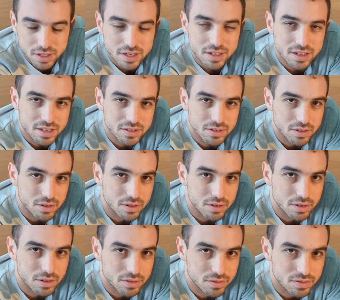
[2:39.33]
a clean
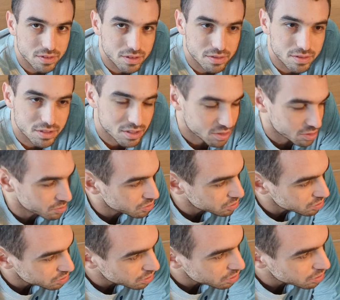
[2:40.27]
on this
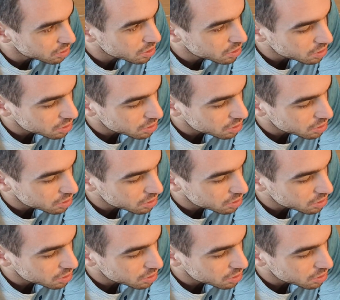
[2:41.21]
computer,